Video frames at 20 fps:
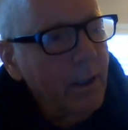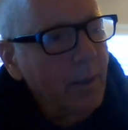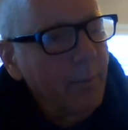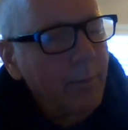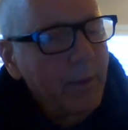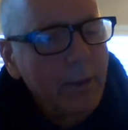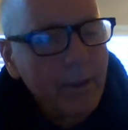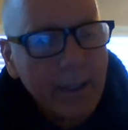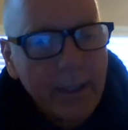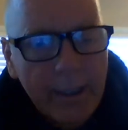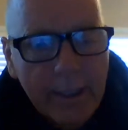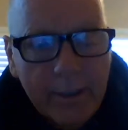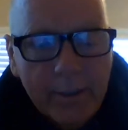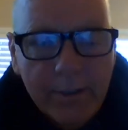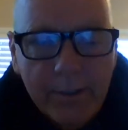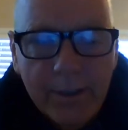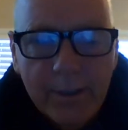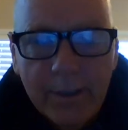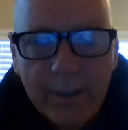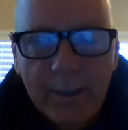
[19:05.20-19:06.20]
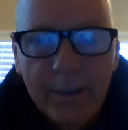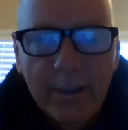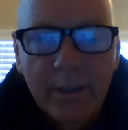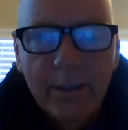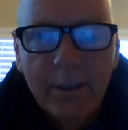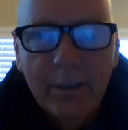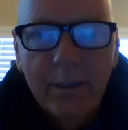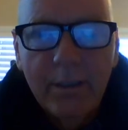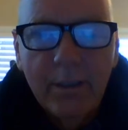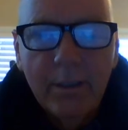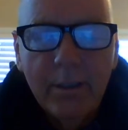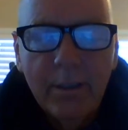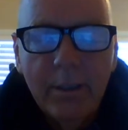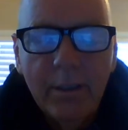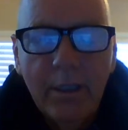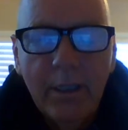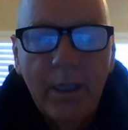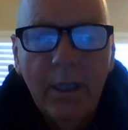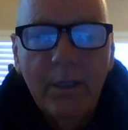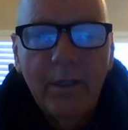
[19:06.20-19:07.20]
But like I said,
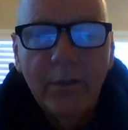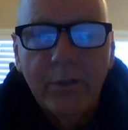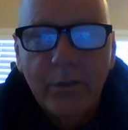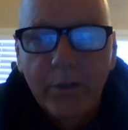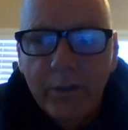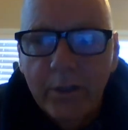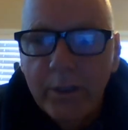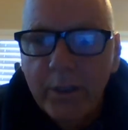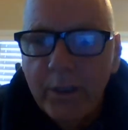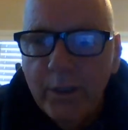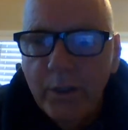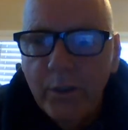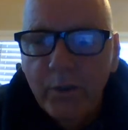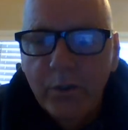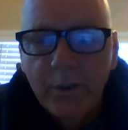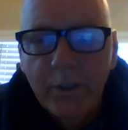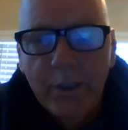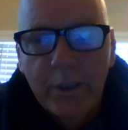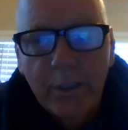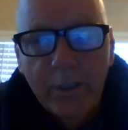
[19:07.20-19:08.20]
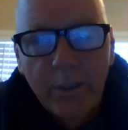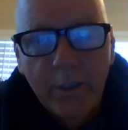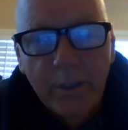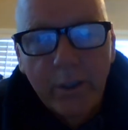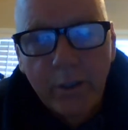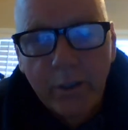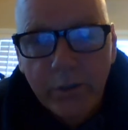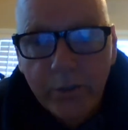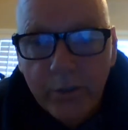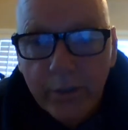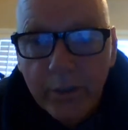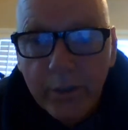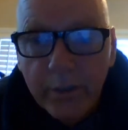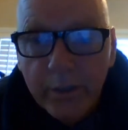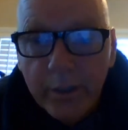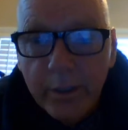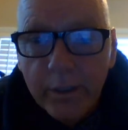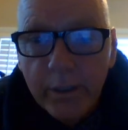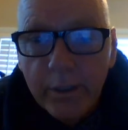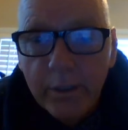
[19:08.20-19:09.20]
there's good news in here. You're still
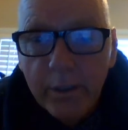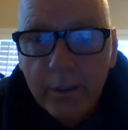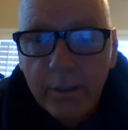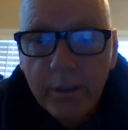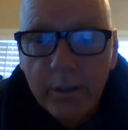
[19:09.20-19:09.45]
here.